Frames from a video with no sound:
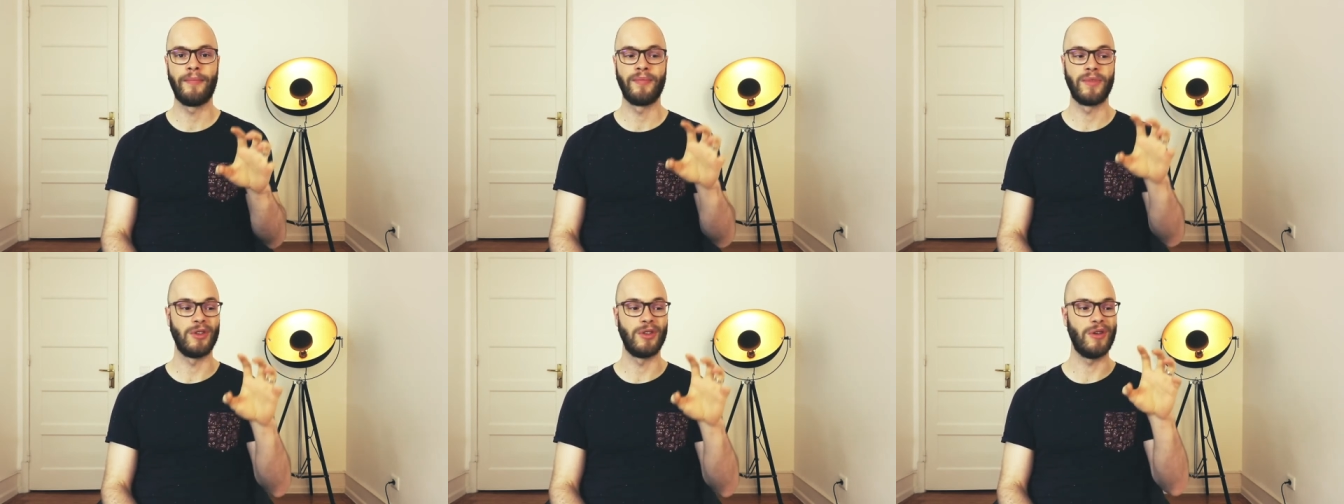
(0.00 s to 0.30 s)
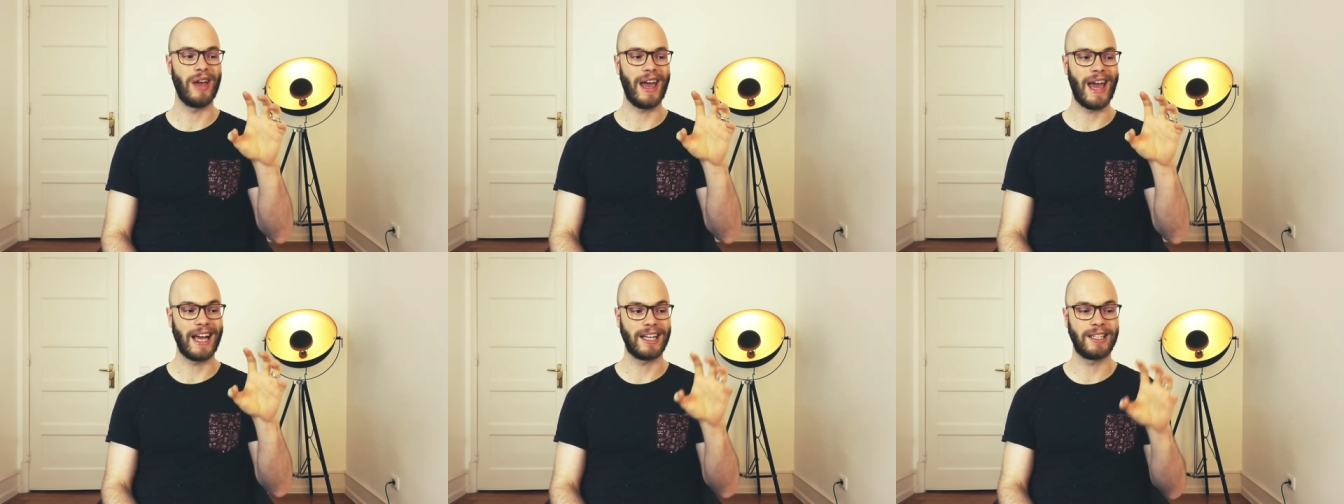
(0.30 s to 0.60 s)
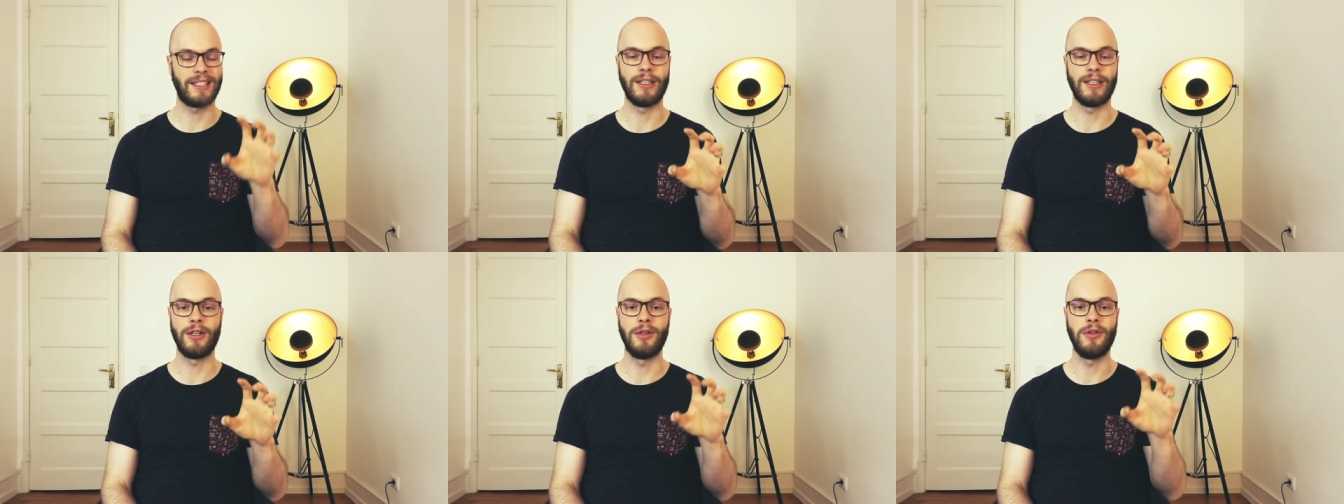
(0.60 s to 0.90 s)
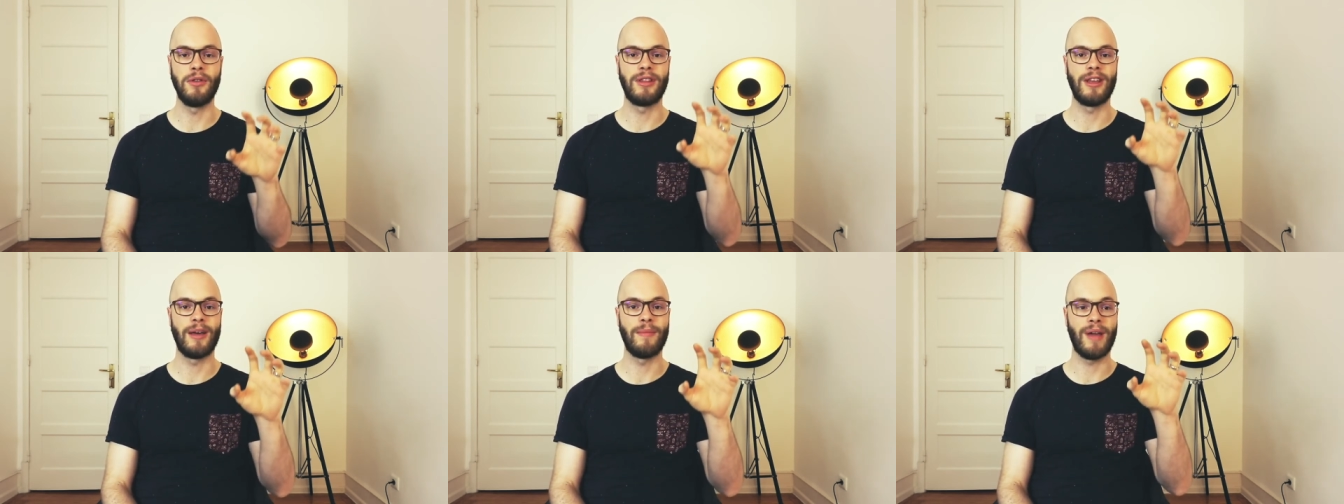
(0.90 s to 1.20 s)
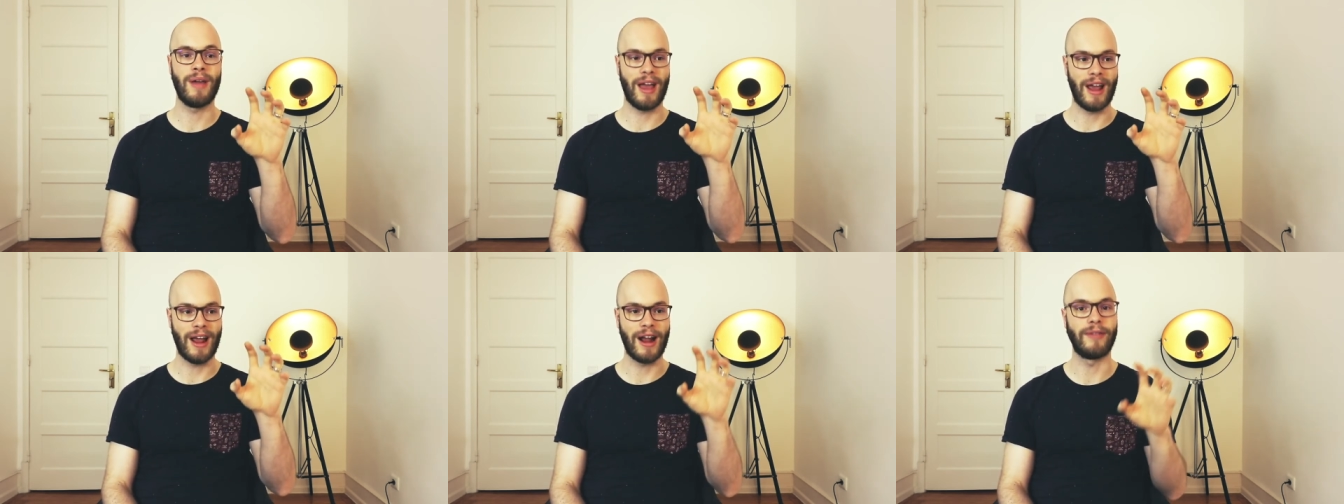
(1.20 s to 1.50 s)
You execute
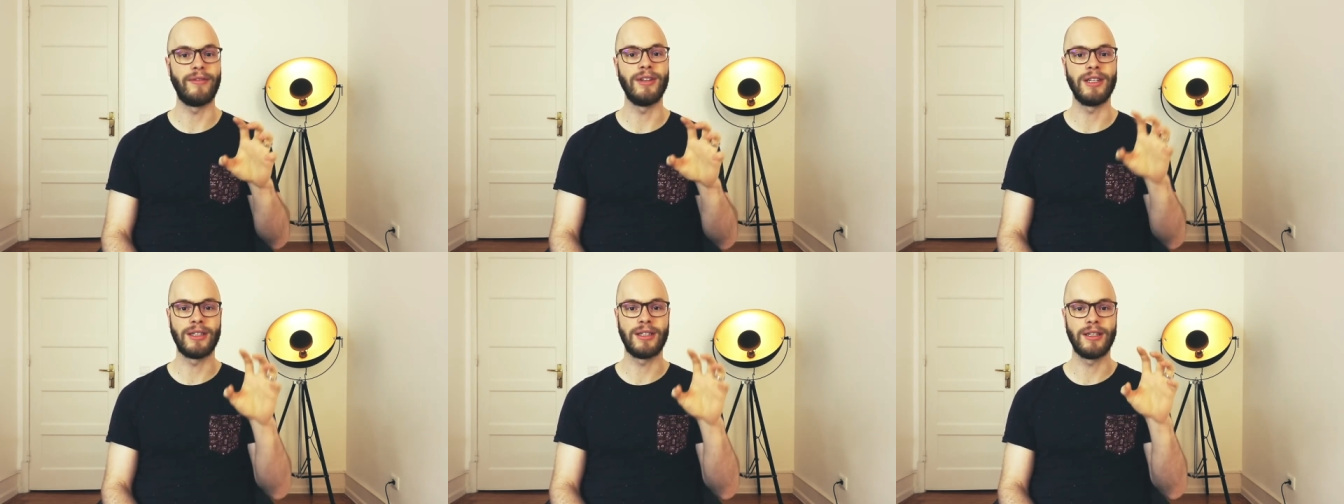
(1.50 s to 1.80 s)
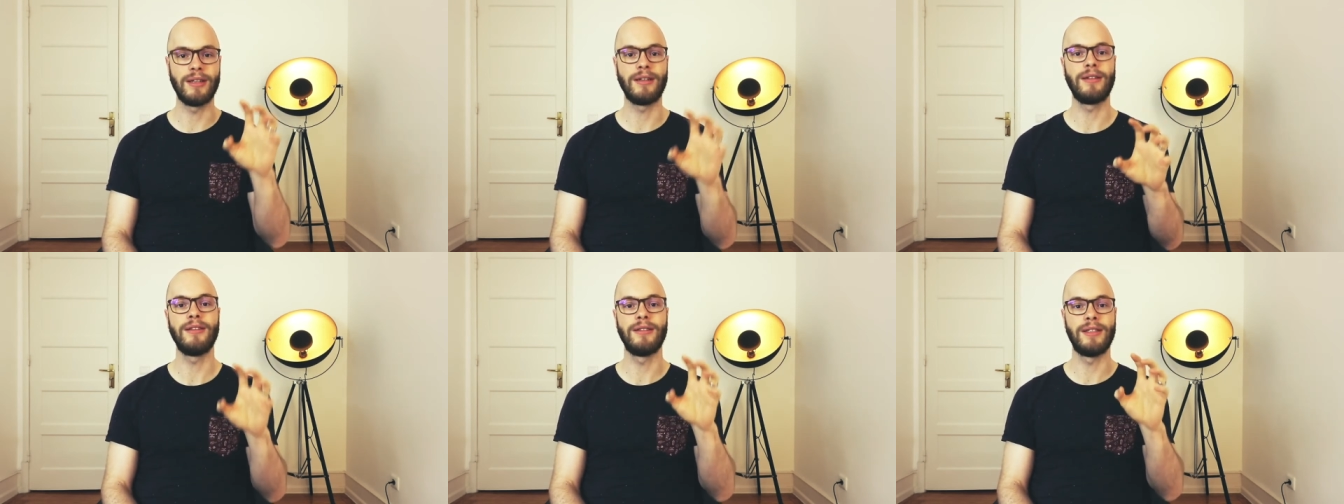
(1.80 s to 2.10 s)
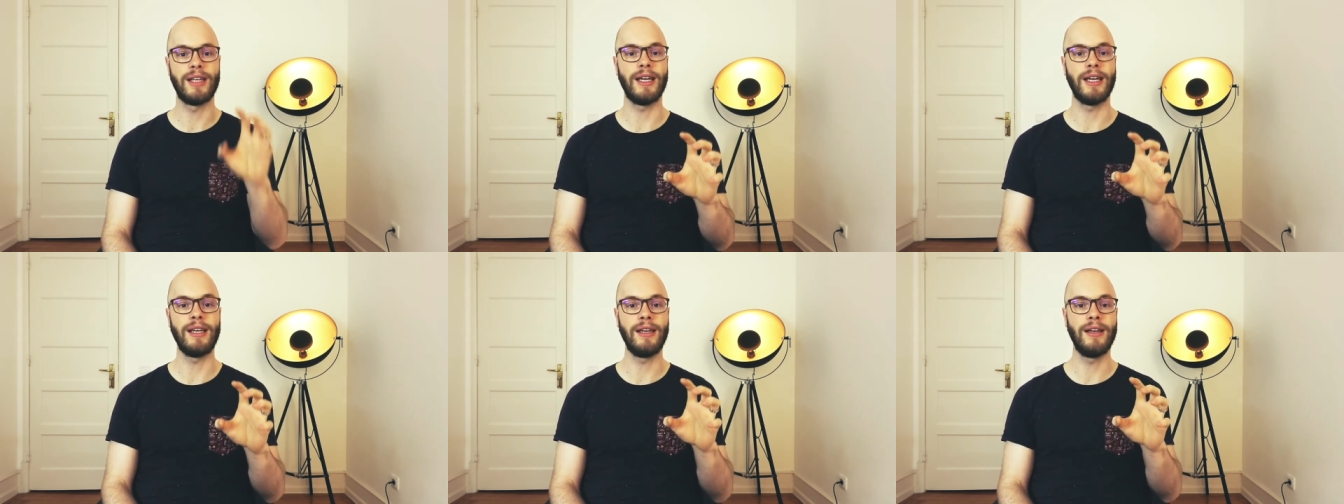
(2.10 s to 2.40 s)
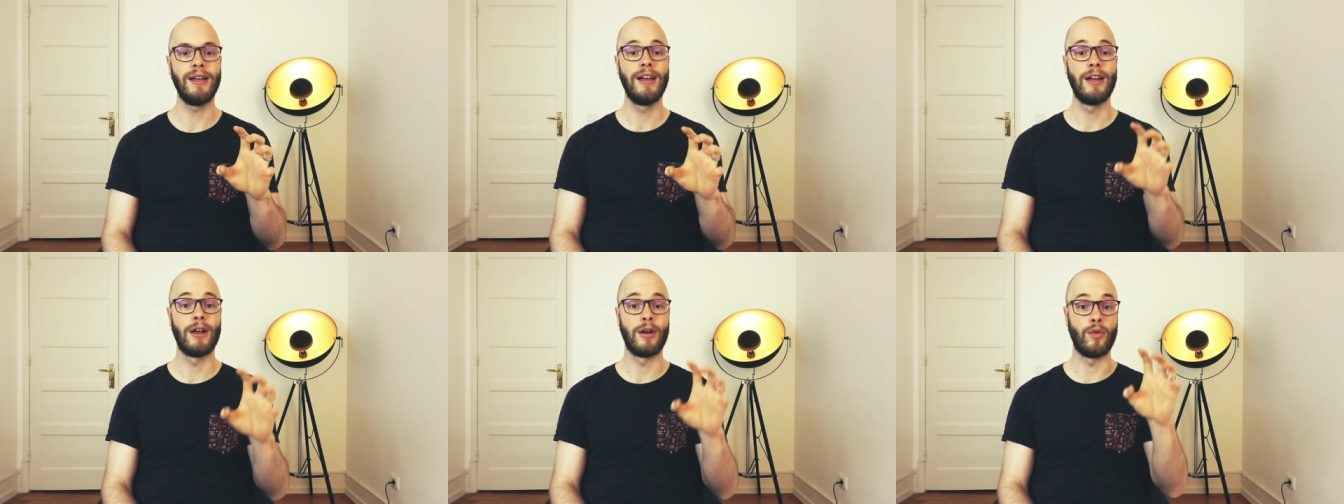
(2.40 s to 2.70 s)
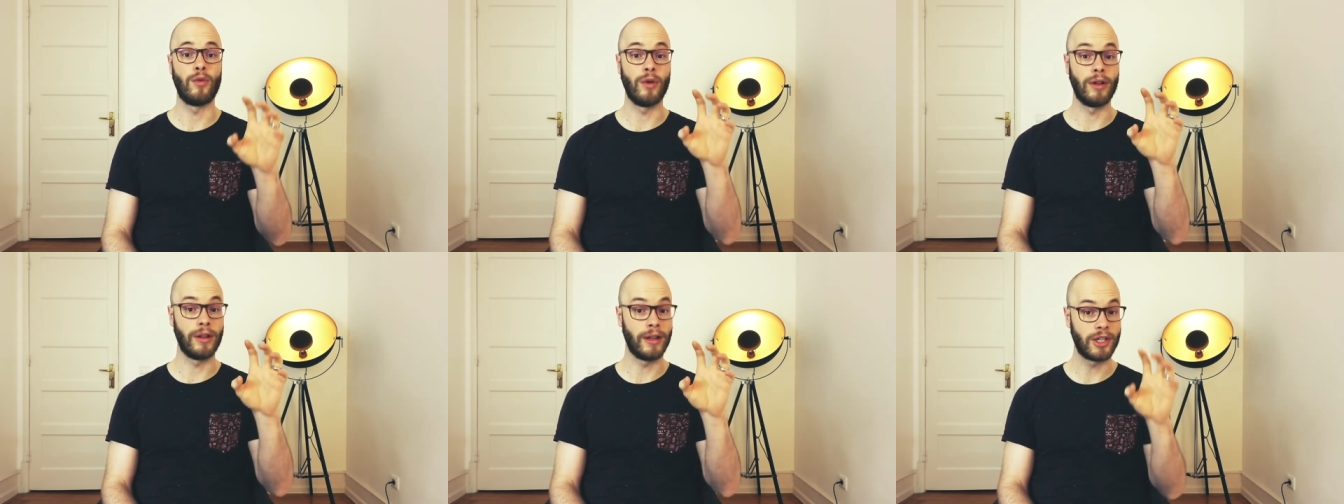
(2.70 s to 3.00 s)
them every single day,
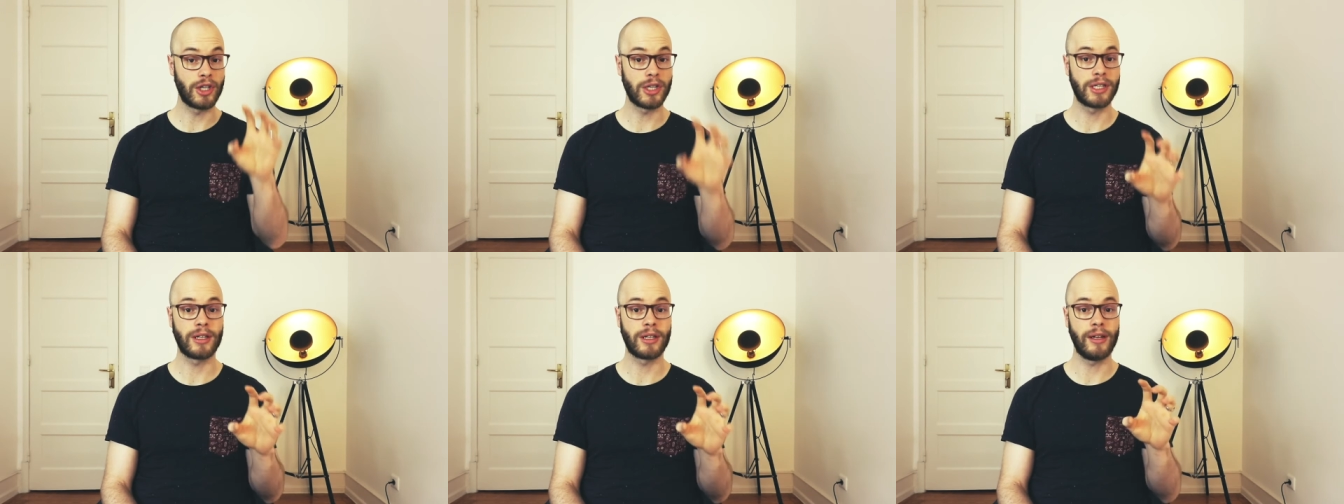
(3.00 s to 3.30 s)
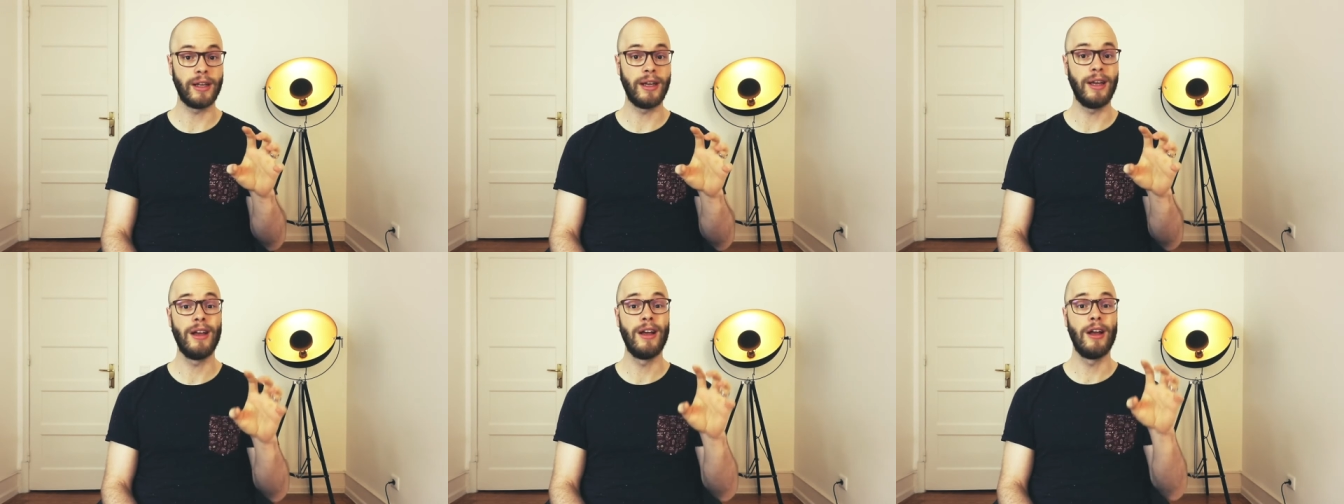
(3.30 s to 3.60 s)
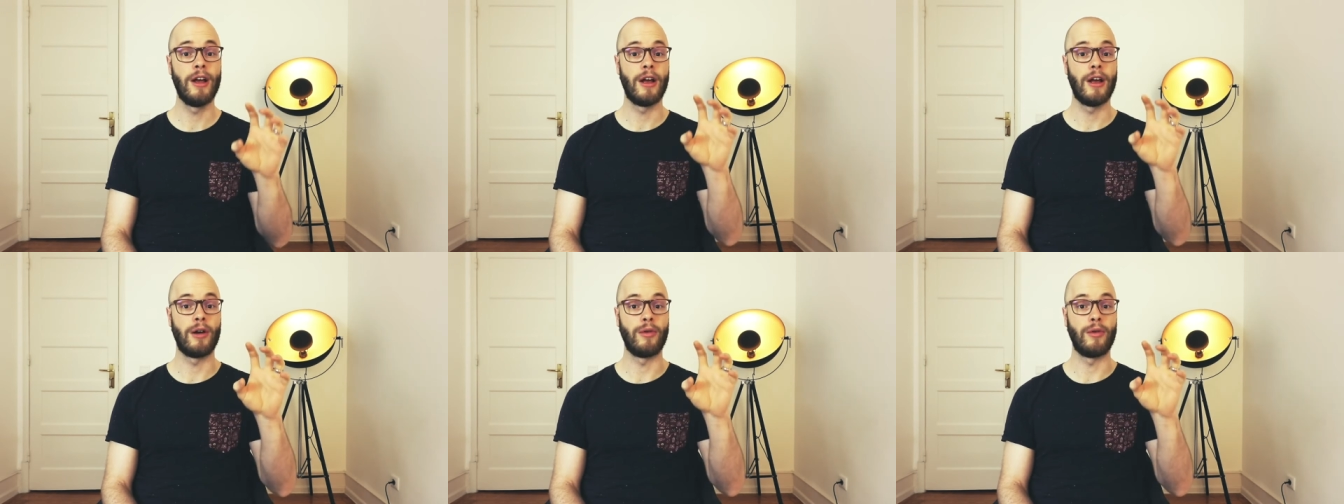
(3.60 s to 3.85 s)
religiously,